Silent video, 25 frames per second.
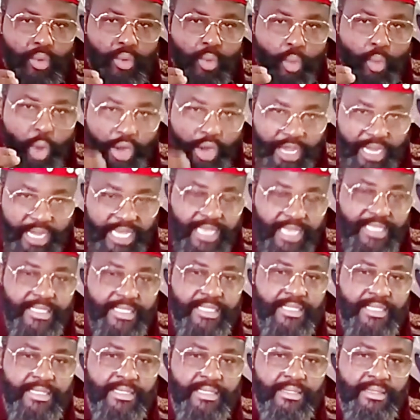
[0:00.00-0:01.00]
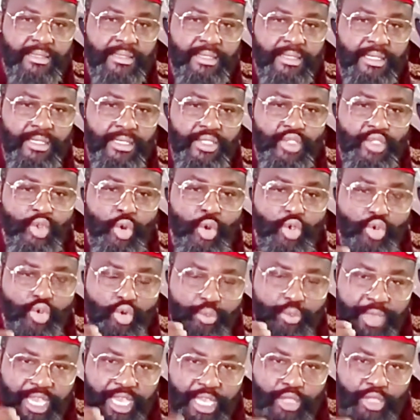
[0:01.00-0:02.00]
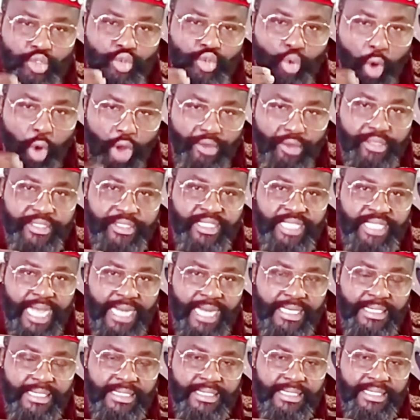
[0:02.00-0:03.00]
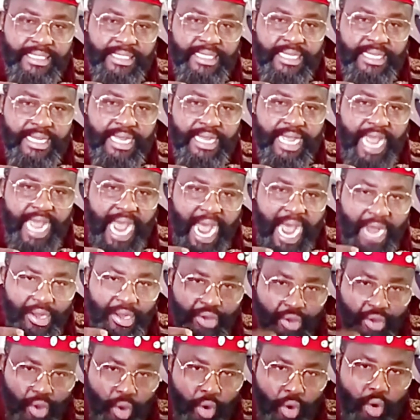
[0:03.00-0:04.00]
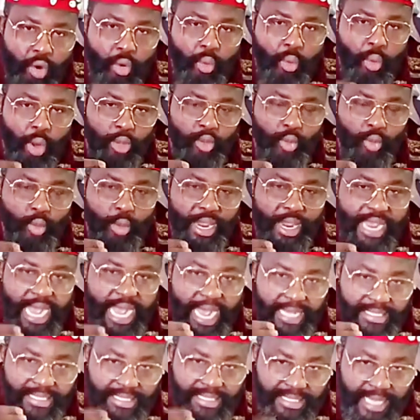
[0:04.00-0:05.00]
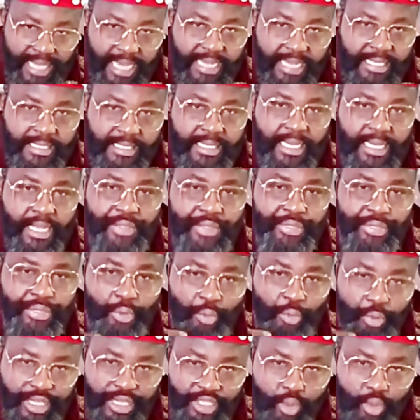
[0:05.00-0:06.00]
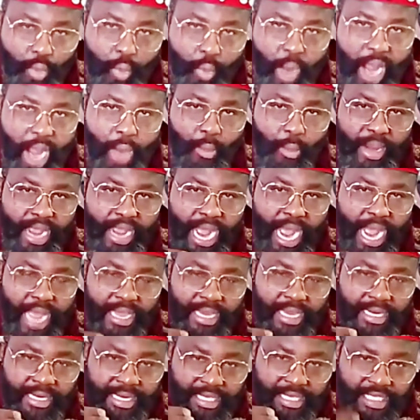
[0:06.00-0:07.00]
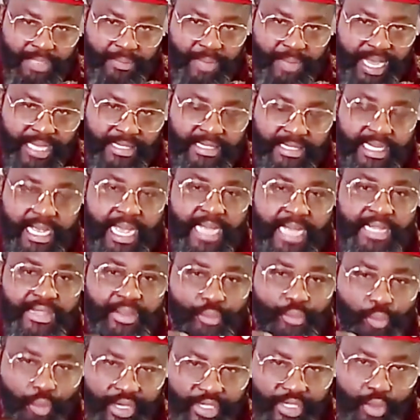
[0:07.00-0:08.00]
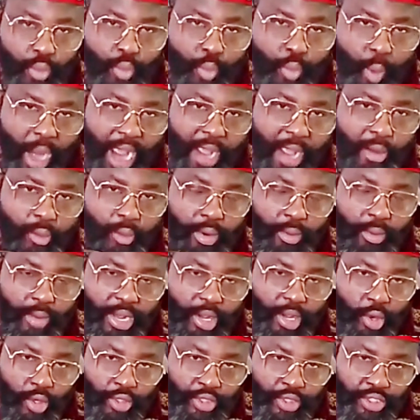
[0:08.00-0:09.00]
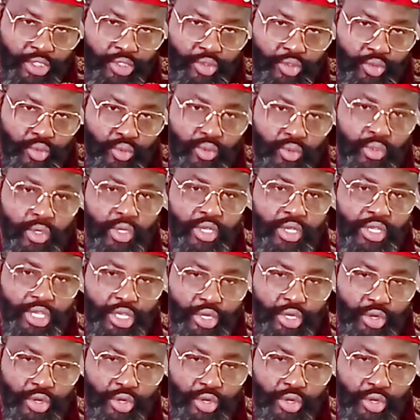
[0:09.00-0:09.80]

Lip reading: it is. So you begin to understand and know what we are saying. The reason why we are in this mess, the reason why we will continue, you know,